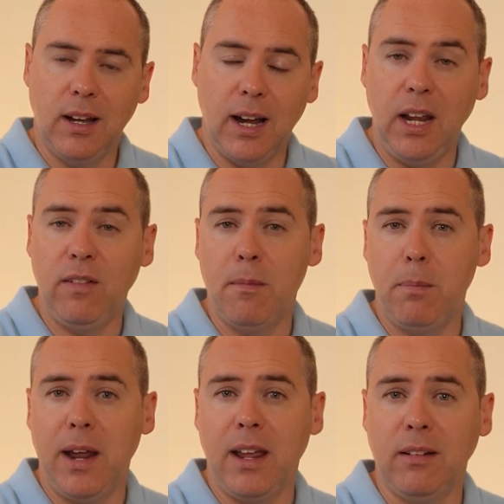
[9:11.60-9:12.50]
And even
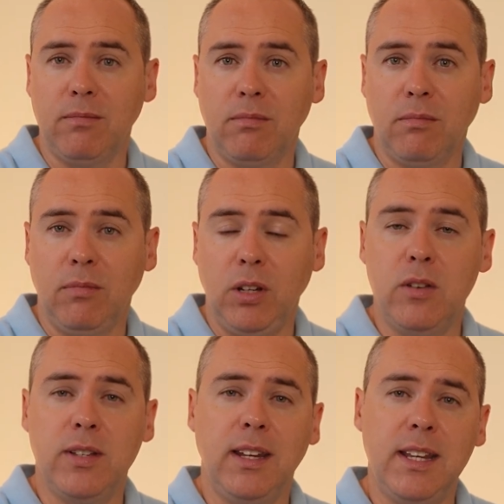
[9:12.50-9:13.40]
better,
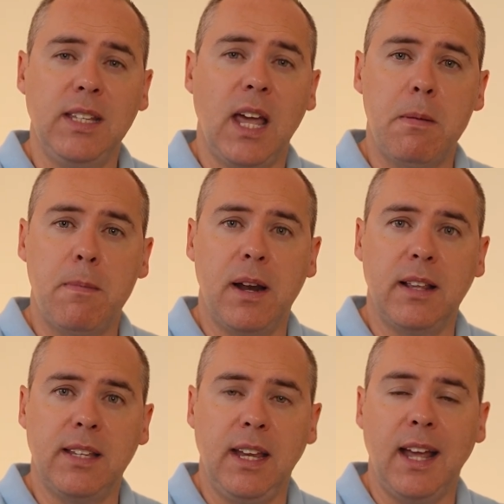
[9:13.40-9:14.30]
using this
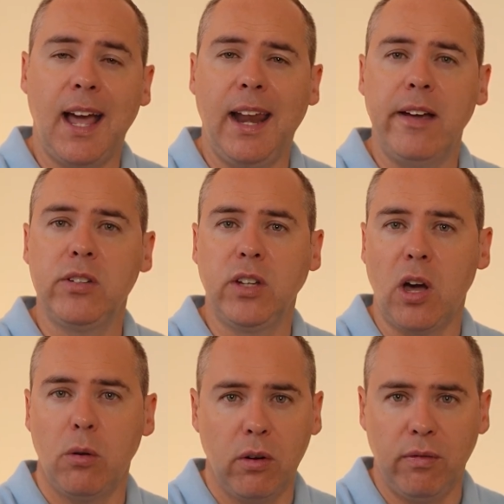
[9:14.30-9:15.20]
capability allows
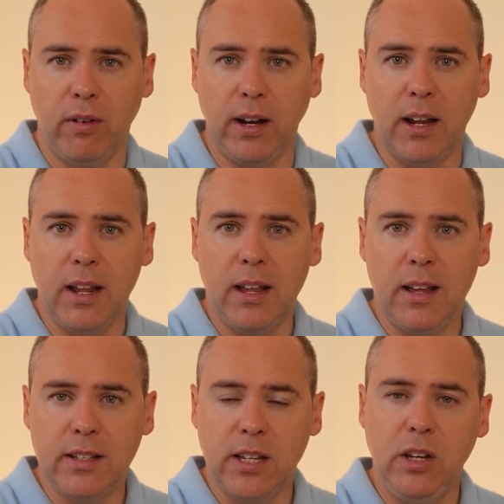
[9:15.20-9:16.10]
co-authoring,
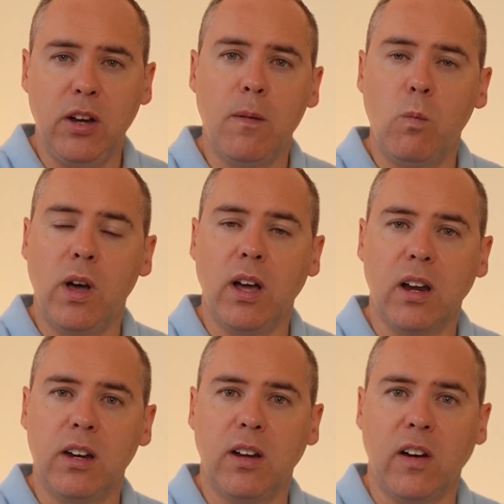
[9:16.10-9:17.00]
so you can work
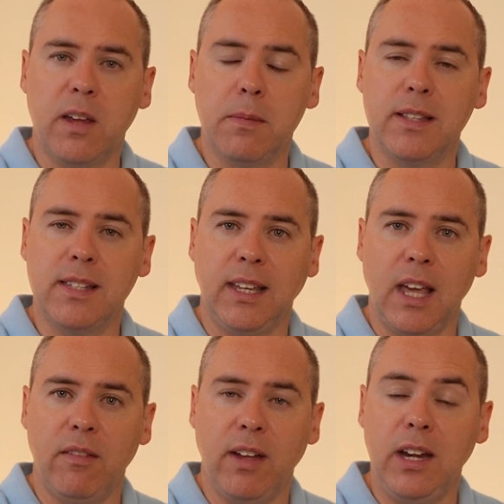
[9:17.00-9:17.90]
on a document
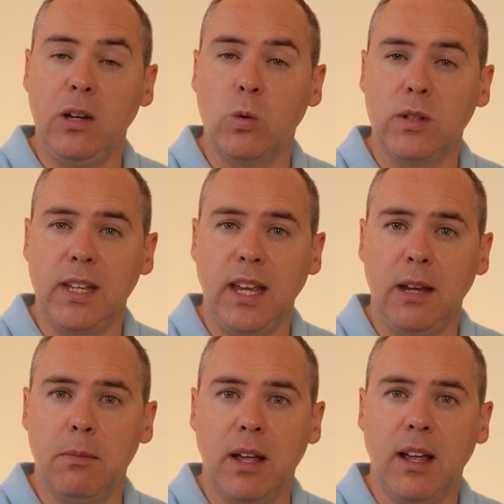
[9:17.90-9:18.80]
together in your
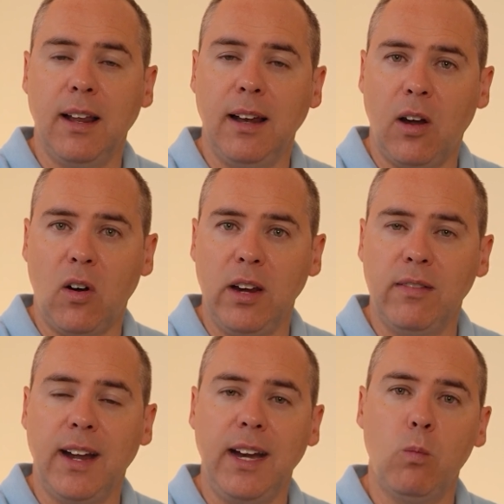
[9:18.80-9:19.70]
team,
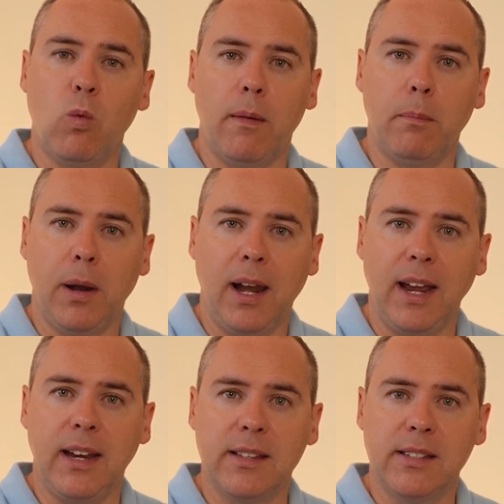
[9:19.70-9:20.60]
live and in one
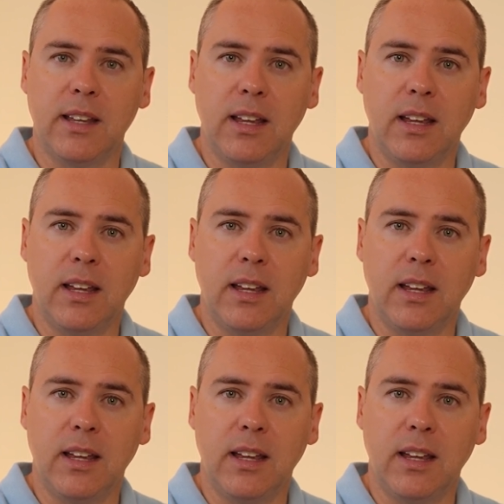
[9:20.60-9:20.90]
place.